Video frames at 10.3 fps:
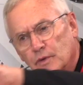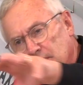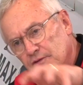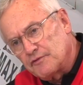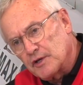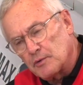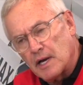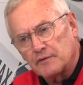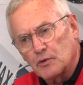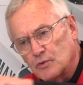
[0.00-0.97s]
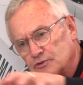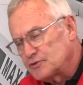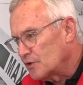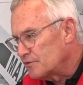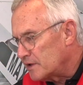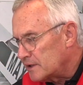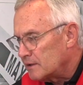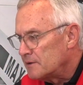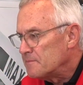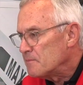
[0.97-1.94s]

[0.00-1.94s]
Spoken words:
we could figure out that we're serving